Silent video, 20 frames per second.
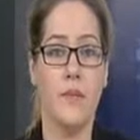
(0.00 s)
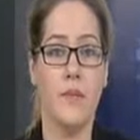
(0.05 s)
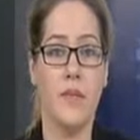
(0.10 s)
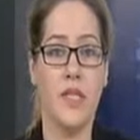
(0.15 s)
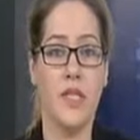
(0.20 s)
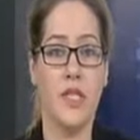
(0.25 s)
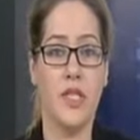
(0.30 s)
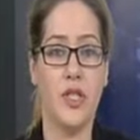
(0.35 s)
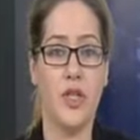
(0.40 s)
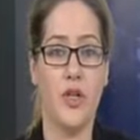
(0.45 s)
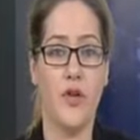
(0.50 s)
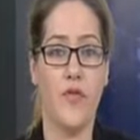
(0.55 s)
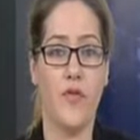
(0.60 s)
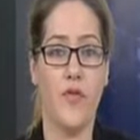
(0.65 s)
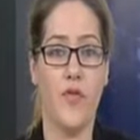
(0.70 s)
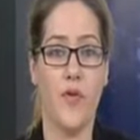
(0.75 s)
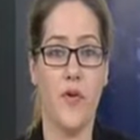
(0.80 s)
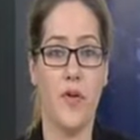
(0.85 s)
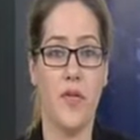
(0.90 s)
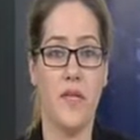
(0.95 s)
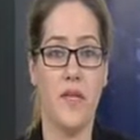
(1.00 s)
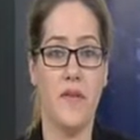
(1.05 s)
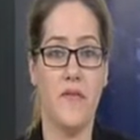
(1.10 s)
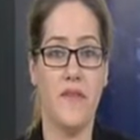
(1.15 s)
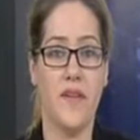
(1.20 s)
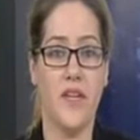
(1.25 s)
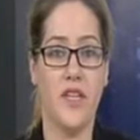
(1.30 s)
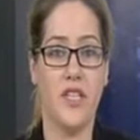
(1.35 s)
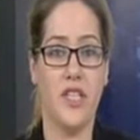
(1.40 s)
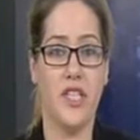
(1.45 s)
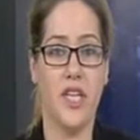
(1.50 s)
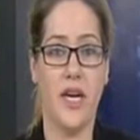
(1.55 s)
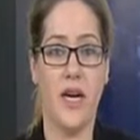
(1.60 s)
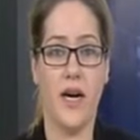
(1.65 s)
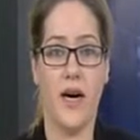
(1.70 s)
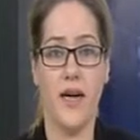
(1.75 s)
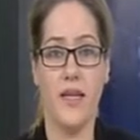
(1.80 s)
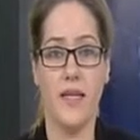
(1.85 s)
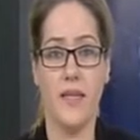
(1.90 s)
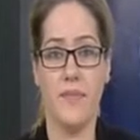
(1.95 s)
Minister of Foreign Affairs Sheikh
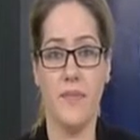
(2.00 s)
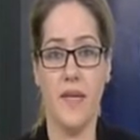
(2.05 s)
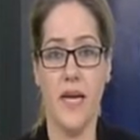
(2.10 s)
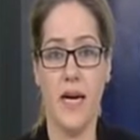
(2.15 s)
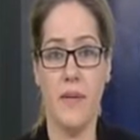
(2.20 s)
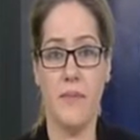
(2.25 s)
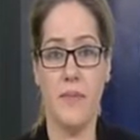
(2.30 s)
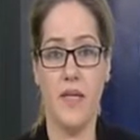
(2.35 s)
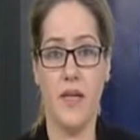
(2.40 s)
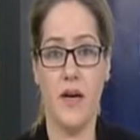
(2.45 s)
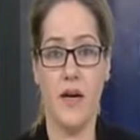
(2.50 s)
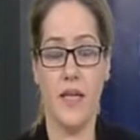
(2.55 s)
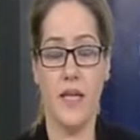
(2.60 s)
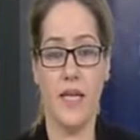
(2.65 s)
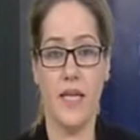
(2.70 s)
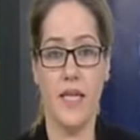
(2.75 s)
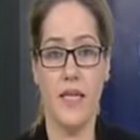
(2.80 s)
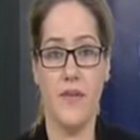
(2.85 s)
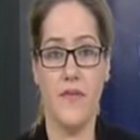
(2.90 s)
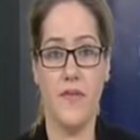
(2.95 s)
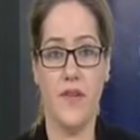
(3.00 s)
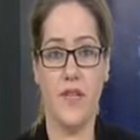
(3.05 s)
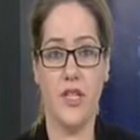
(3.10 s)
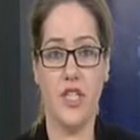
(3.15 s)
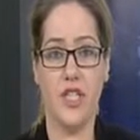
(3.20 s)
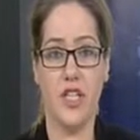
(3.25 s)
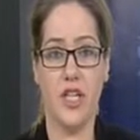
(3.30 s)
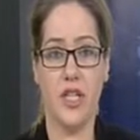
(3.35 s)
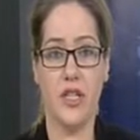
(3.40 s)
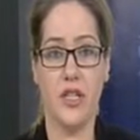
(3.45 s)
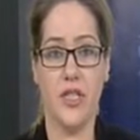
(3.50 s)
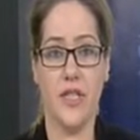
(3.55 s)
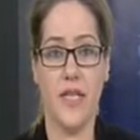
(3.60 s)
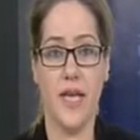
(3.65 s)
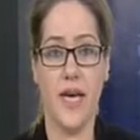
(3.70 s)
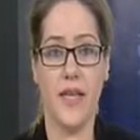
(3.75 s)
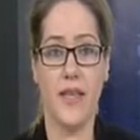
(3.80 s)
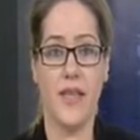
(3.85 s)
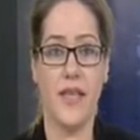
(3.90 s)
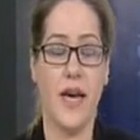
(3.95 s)
Khalid bin Ahmed Al Khalifa chaired
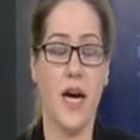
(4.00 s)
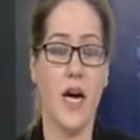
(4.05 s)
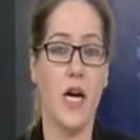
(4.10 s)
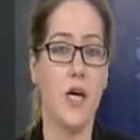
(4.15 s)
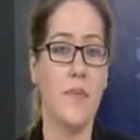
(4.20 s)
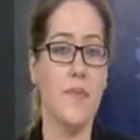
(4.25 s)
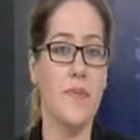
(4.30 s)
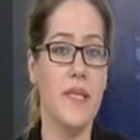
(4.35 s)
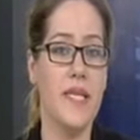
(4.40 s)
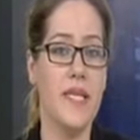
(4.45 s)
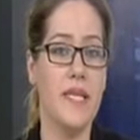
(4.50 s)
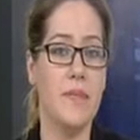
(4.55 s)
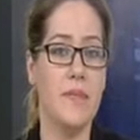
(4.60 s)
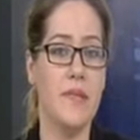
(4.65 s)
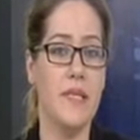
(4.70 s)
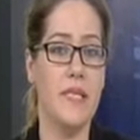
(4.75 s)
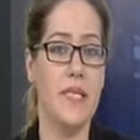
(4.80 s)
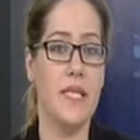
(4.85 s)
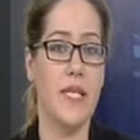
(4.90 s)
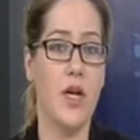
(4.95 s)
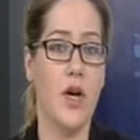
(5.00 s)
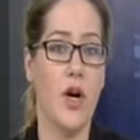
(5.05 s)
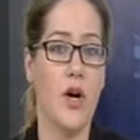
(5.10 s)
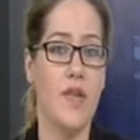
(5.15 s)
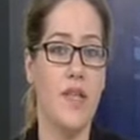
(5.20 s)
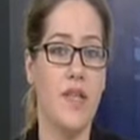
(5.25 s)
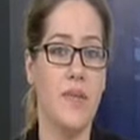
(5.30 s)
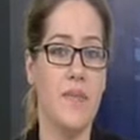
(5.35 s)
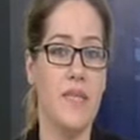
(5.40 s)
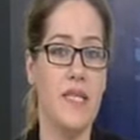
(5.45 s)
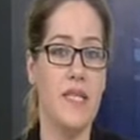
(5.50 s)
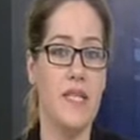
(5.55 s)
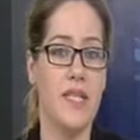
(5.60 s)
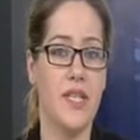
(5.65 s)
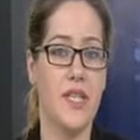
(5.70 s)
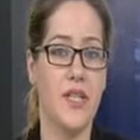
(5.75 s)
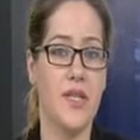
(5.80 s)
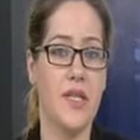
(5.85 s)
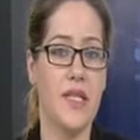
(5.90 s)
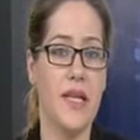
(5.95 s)
today the Arab League meeting on the
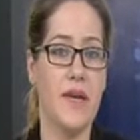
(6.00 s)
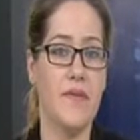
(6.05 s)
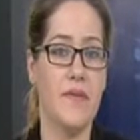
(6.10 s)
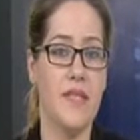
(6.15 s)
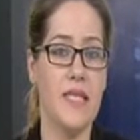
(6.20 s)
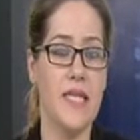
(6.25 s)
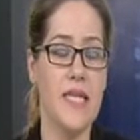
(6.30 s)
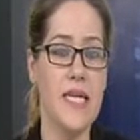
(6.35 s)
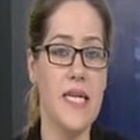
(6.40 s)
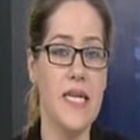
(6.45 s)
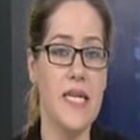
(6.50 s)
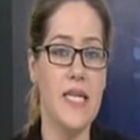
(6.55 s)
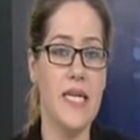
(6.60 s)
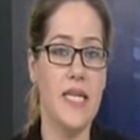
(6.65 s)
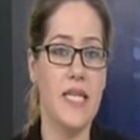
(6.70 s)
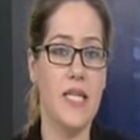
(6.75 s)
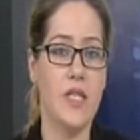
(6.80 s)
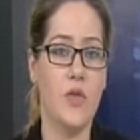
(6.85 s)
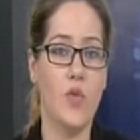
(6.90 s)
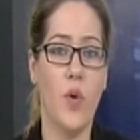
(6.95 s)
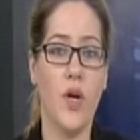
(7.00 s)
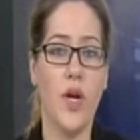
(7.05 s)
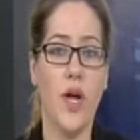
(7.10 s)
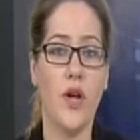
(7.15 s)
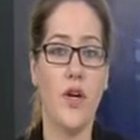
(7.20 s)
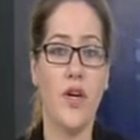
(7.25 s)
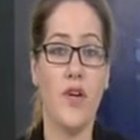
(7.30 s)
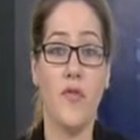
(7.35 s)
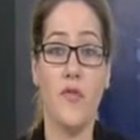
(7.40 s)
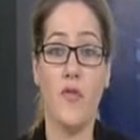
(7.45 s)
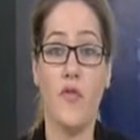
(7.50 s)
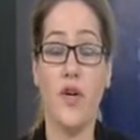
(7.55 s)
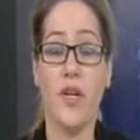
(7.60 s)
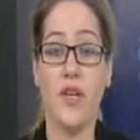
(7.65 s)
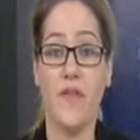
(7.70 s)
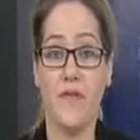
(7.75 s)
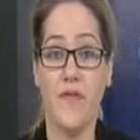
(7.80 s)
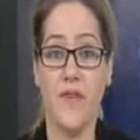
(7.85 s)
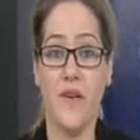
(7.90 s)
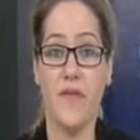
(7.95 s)
ministerial level in its
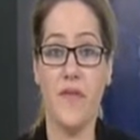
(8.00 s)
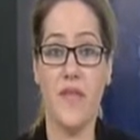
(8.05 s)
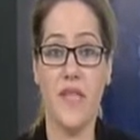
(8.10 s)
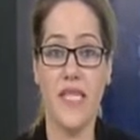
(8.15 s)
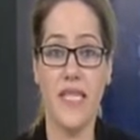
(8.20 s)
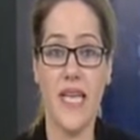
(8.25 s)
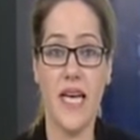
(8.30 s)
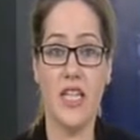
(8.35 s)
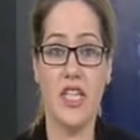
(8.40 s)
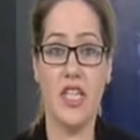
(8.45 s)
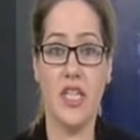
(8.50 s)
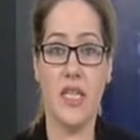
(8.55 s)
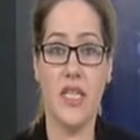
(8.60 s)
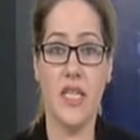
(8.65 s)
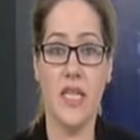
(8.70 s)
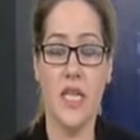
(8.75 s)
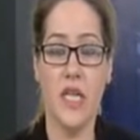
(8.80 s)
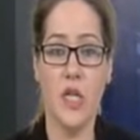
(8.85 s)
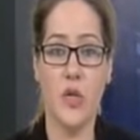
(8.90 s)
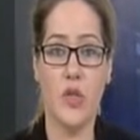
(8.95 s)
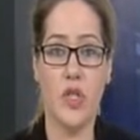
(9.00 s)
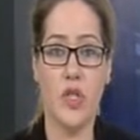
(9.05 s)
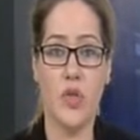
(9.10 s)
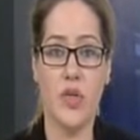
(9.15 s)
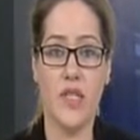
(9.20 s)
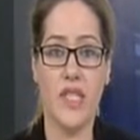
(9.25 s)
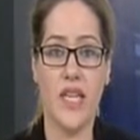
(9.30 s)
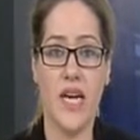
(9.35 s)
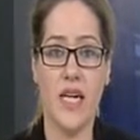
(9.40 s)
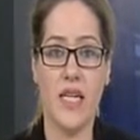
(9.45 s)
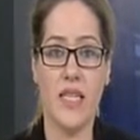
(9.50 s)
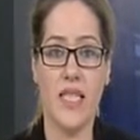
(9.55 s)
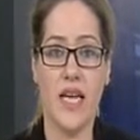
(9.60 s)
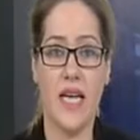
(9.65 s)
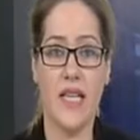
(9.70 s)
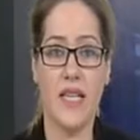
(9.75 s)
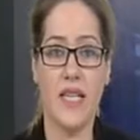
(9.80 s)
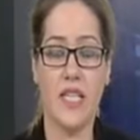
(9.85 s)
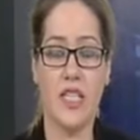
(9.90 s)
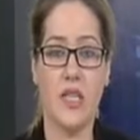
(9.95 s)
145th session, which was held
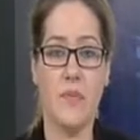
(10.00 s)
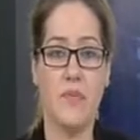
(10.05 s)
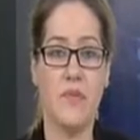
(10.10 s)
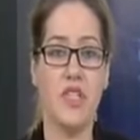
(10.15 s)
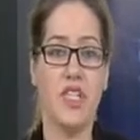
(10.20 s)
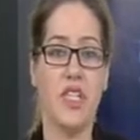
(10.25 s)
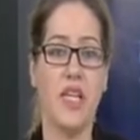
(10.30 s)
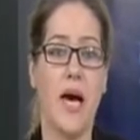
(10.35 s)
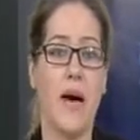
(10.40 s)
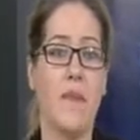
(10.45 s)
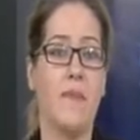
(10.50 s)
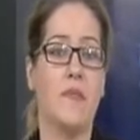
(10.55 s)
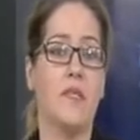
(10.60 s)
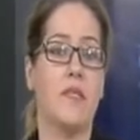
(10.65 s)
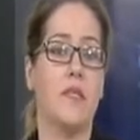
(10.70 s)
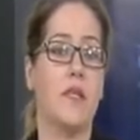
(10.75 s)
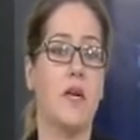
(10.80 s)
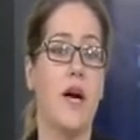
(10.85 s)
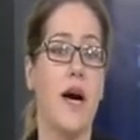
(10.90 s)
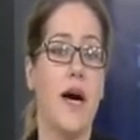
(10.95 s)
at the Egyptian capital,